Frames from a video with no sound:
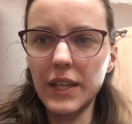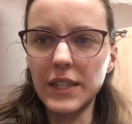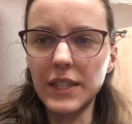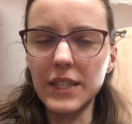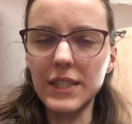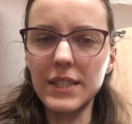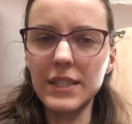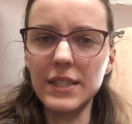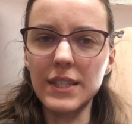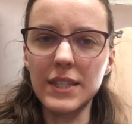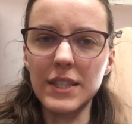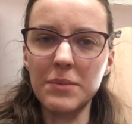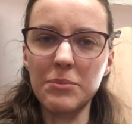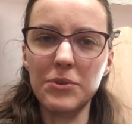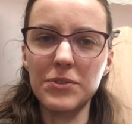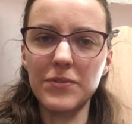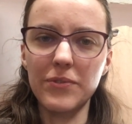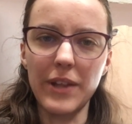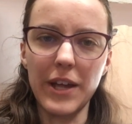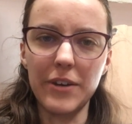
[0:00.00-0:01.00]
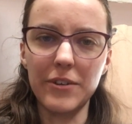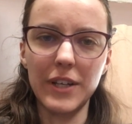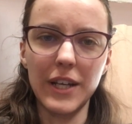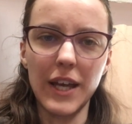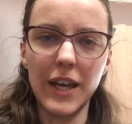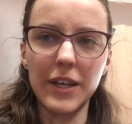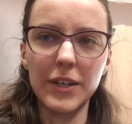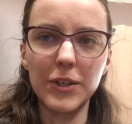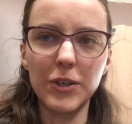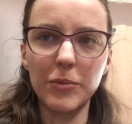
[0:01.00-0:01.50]
This isn't the most
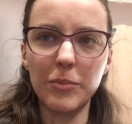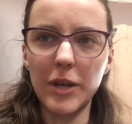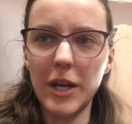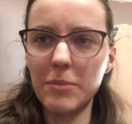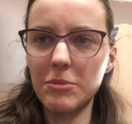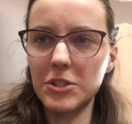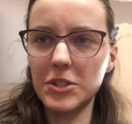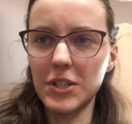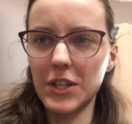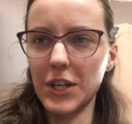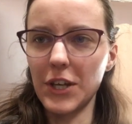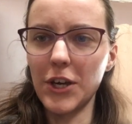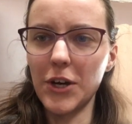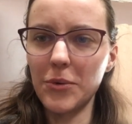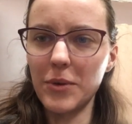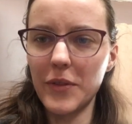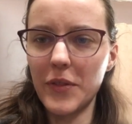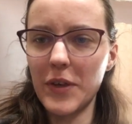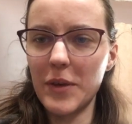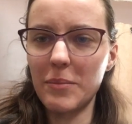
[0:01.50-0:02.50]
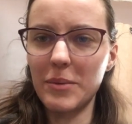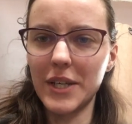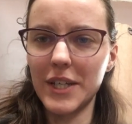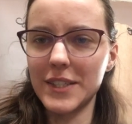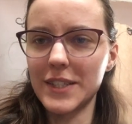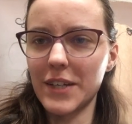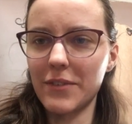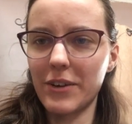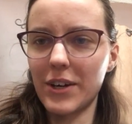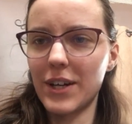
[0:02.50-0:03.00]
flattering angle, but I'm just gonna go with it
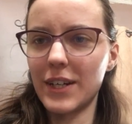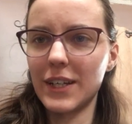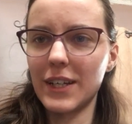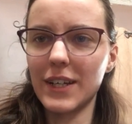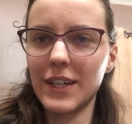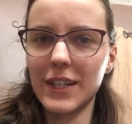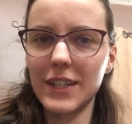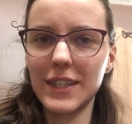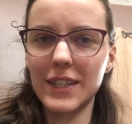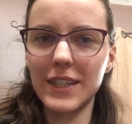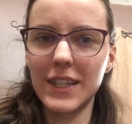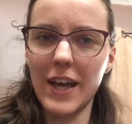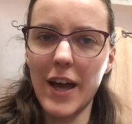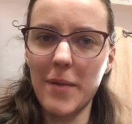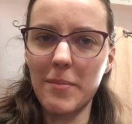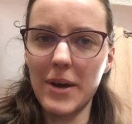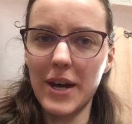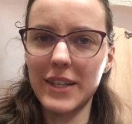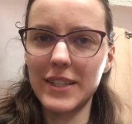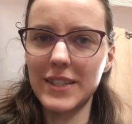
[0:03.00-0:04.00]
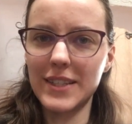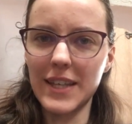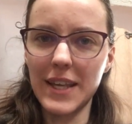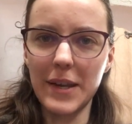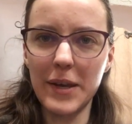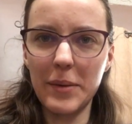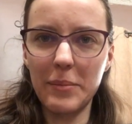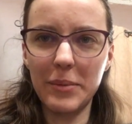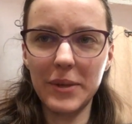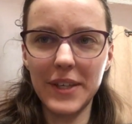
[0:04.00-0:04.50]
because I've already got the iPad set
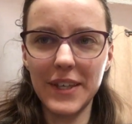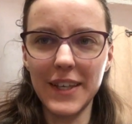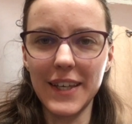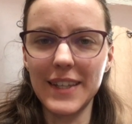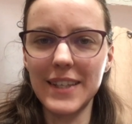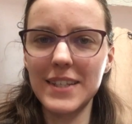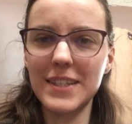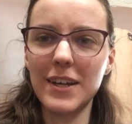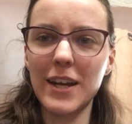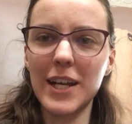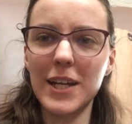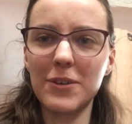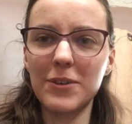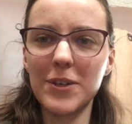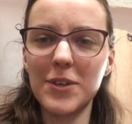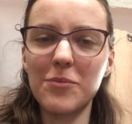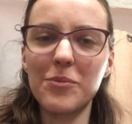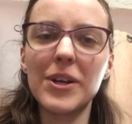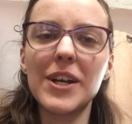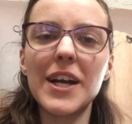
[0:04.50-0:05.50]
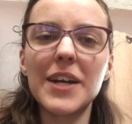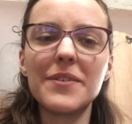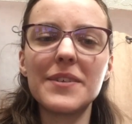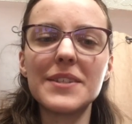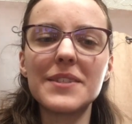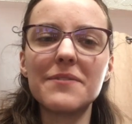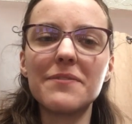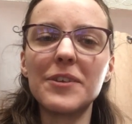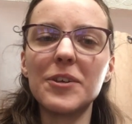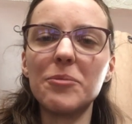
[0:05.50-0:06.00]
up in the dining room where I
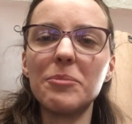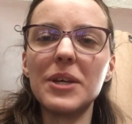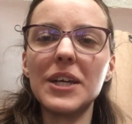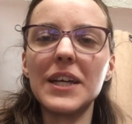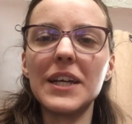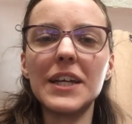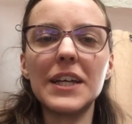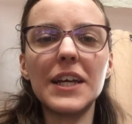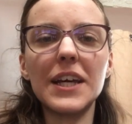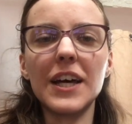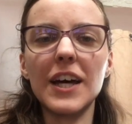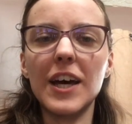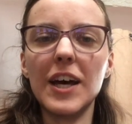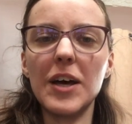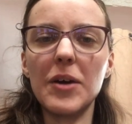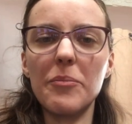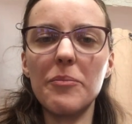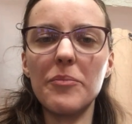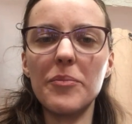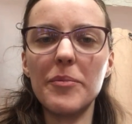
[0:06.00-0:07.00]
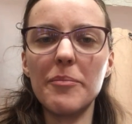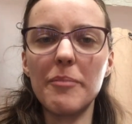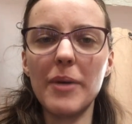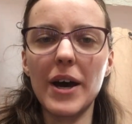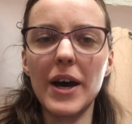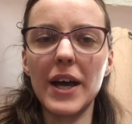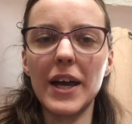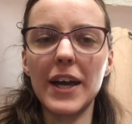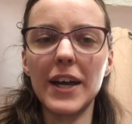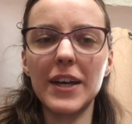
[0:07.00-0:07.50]
was filming um,
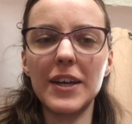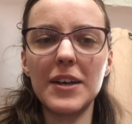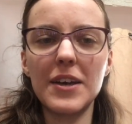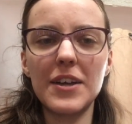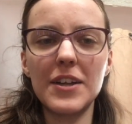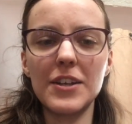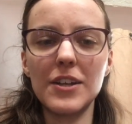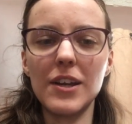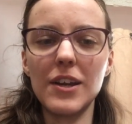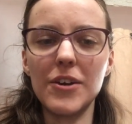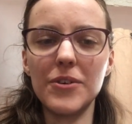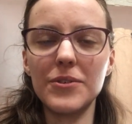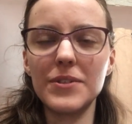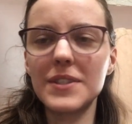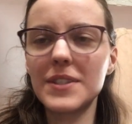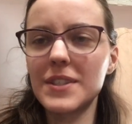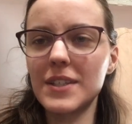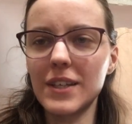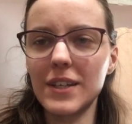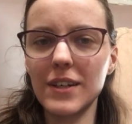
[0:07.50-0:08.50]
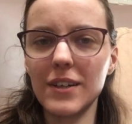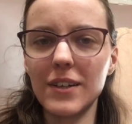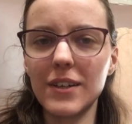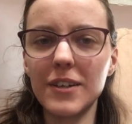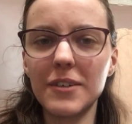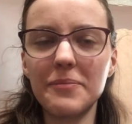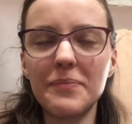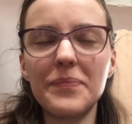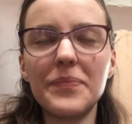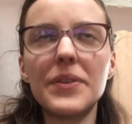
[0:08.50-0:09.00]
my notes
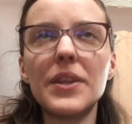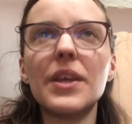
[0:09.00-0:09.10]
here.